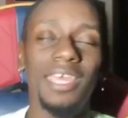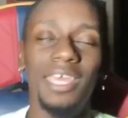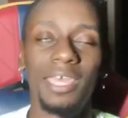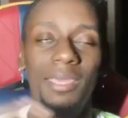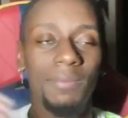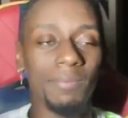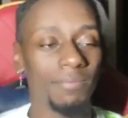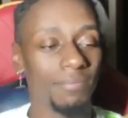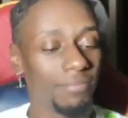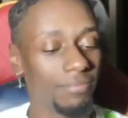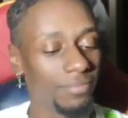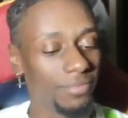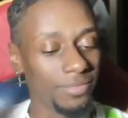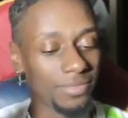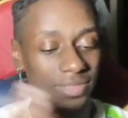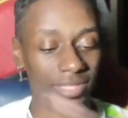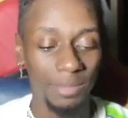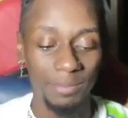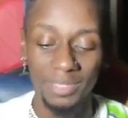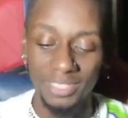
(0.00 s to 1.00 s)

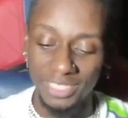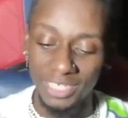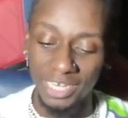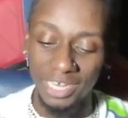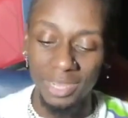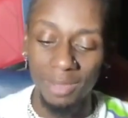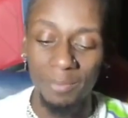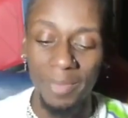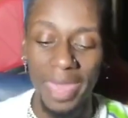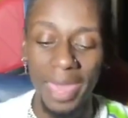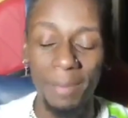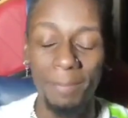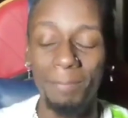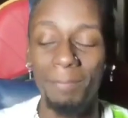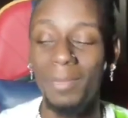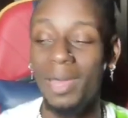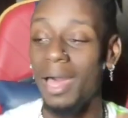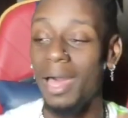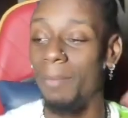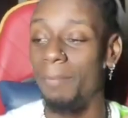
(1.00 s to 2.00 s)
let me tell y'all
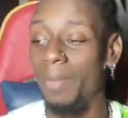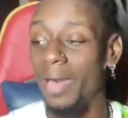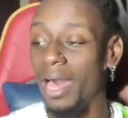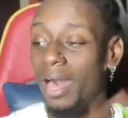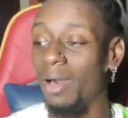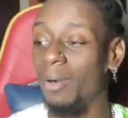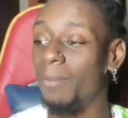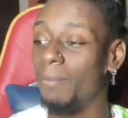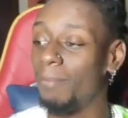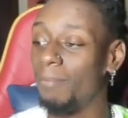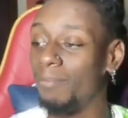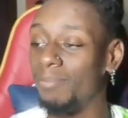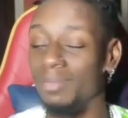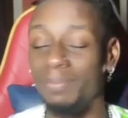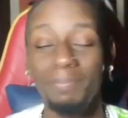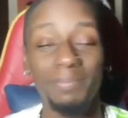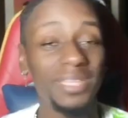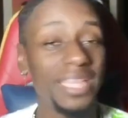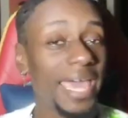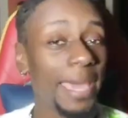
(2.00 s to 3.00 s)
about
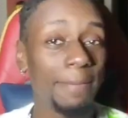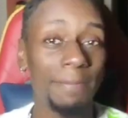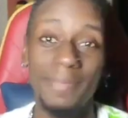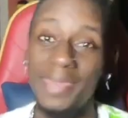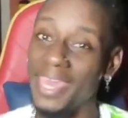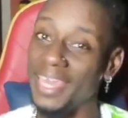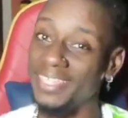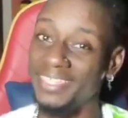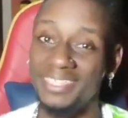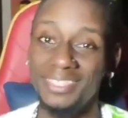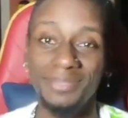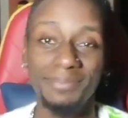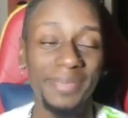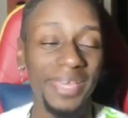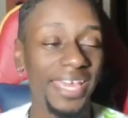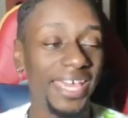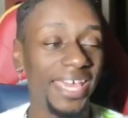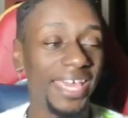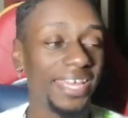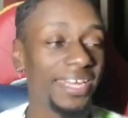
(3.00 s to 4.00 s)
Black Manta,
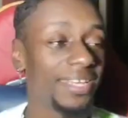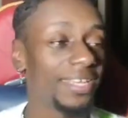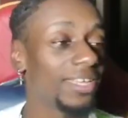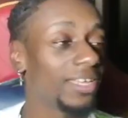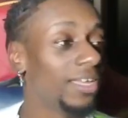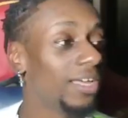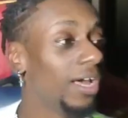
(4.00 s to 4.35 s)
man.